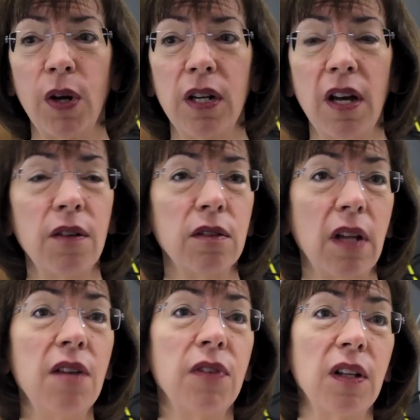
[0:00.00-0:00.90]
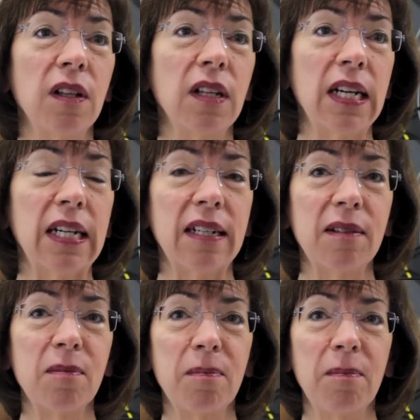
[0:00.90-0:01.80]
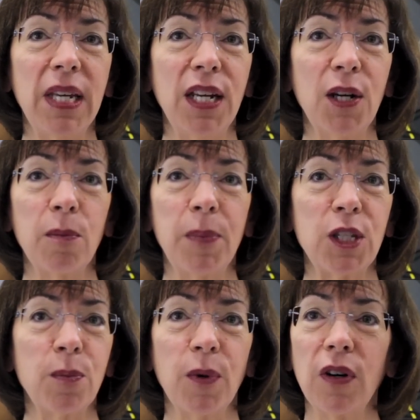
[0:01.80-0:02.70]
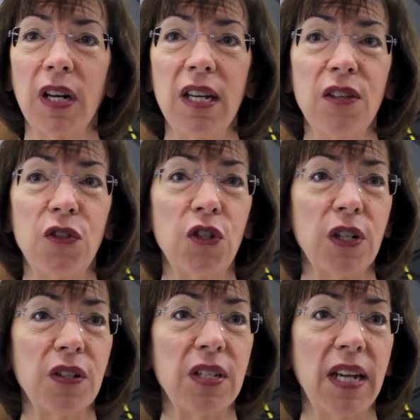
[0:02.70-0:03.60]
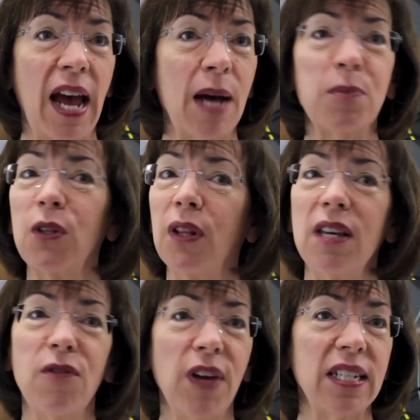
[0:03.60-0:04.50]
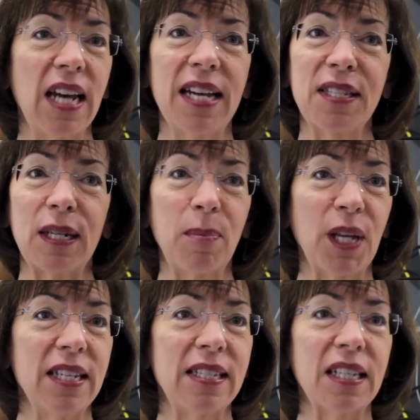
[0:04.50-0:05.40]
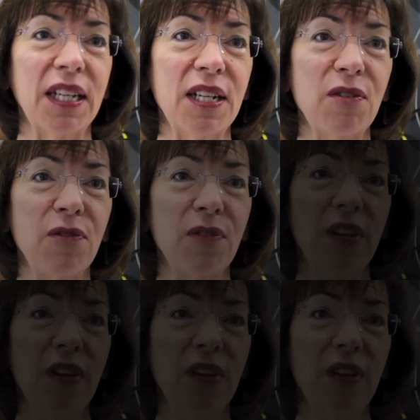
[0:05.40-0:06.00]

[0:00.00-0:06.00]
On another level, uh, you know, Pittsburgh is just an absolutely fantastic place to live.